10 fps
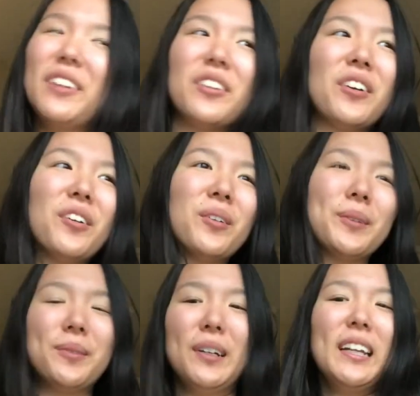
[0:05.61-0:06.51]
don't know
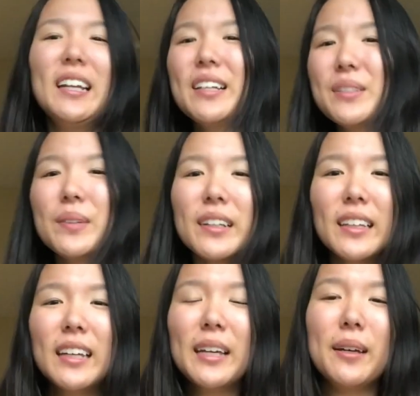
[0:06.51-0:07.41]
what it is
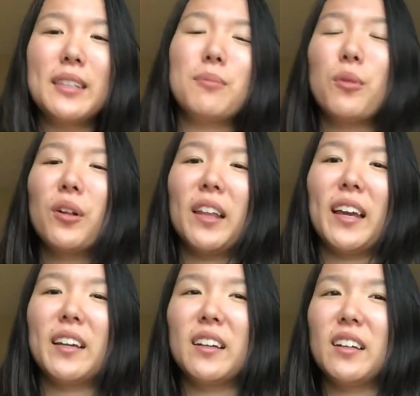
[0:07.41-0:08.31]
really. It's more
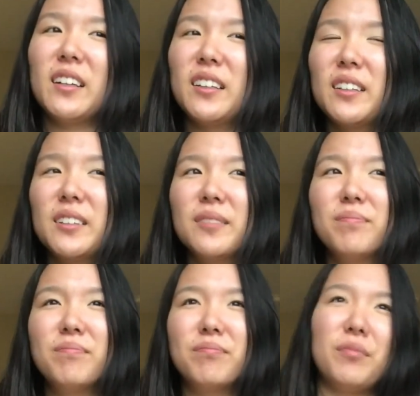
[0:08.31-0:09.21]
like a
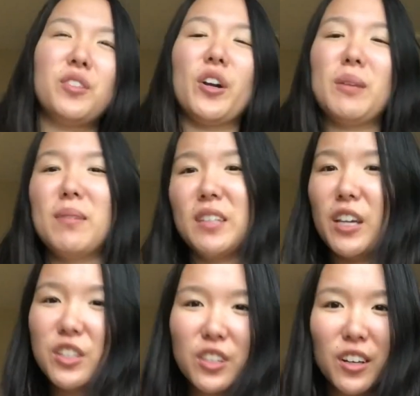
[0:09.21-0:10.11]

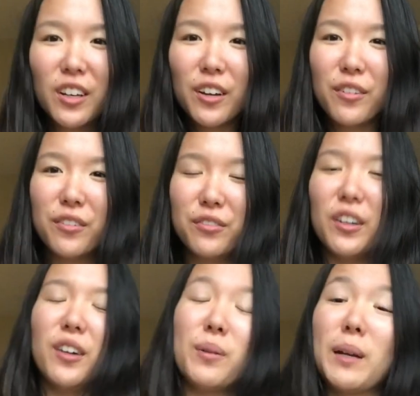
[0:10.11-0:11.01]
documentation of
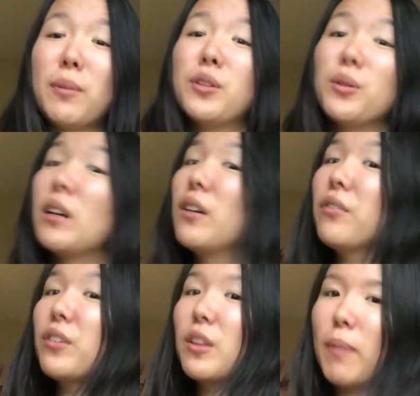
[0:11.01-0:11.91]
what I've been doing
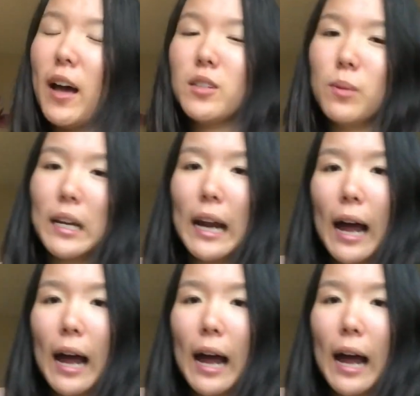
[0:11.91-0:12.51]
for the past week and a